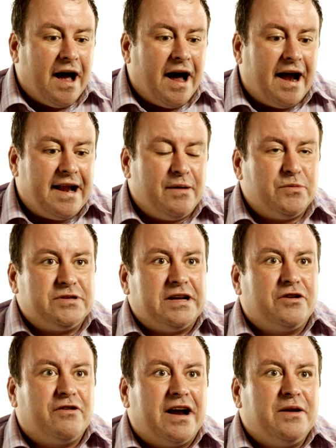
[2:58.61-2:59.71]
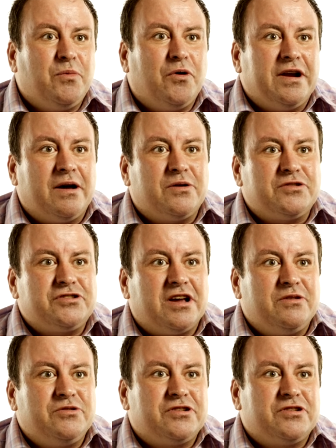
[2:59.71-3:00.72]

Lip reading: And it was incredible, you know, I was shown